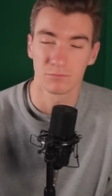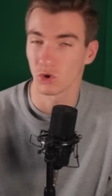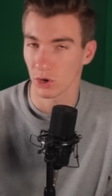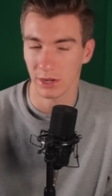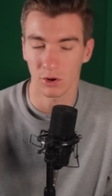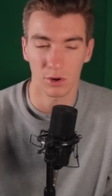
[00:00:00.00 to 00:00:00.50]

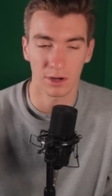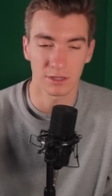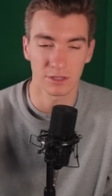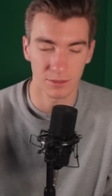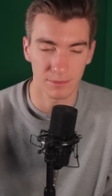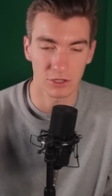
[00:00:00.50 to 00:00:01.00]

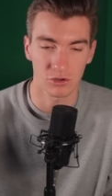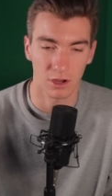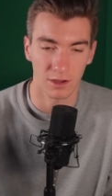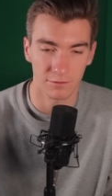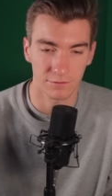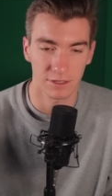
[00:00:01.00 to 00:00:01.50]
Grigor
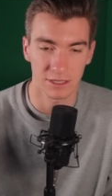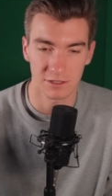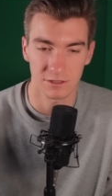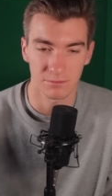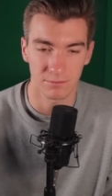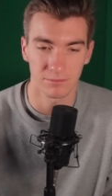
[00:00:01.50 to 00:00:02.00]
Dimitrov
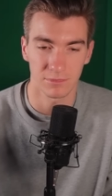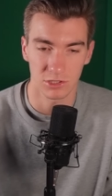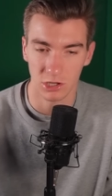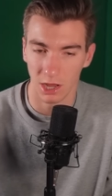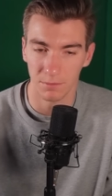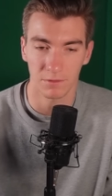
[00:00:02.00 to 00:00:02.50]
is
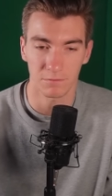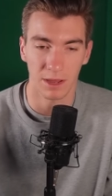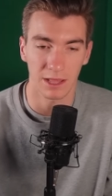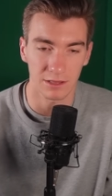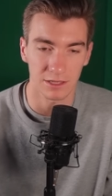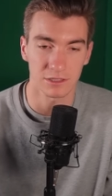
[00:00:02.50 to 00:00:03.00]
top of
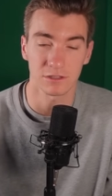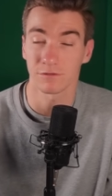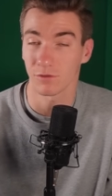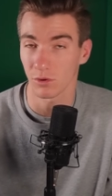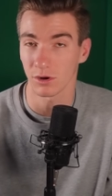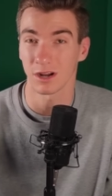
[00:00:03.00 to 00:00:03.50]
my list
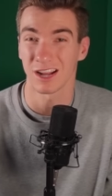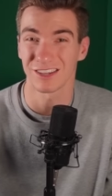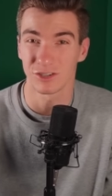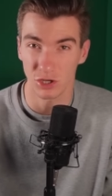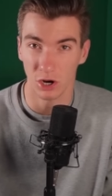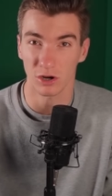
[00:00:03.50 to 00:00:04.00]
for
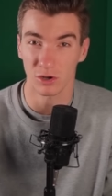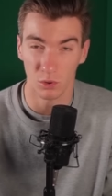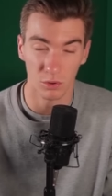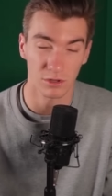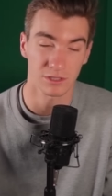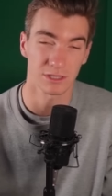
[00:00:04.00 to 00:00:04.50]
dark
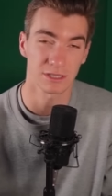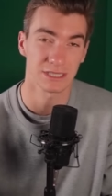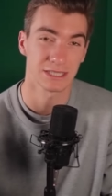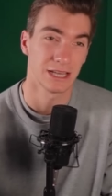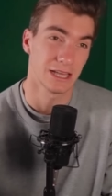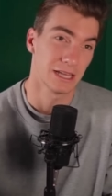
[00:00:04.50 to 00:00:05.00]

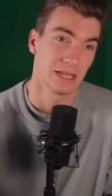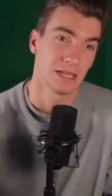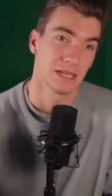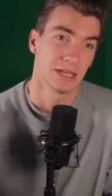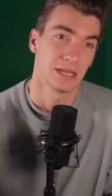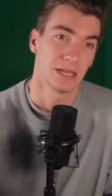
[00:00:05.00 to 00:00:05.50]
horses.
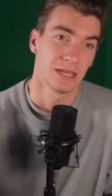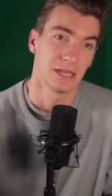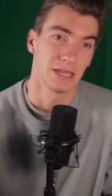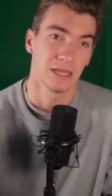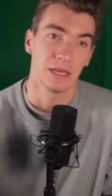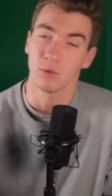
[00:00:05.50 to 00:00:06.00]

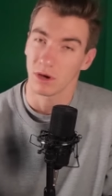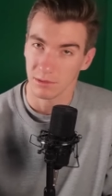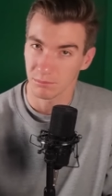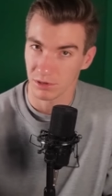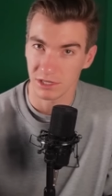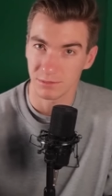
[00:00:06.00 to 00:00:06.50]
He won
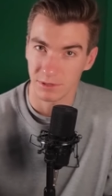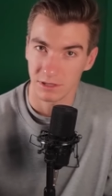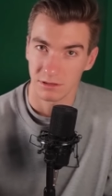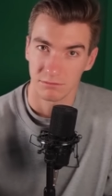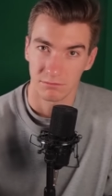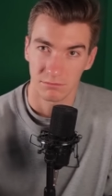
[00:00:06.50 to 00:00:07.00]
in Brisbane.